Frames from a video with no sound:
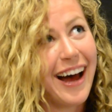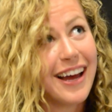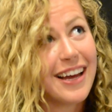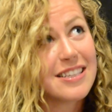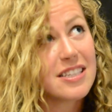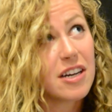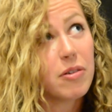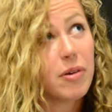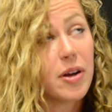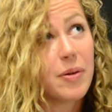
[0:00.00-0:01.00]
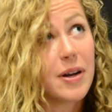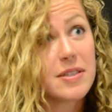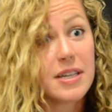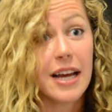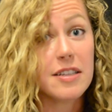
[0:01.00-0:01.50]
I started rowing when I was
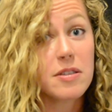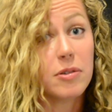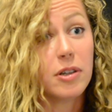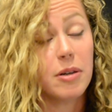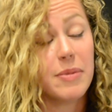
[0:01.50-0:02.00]
in high school.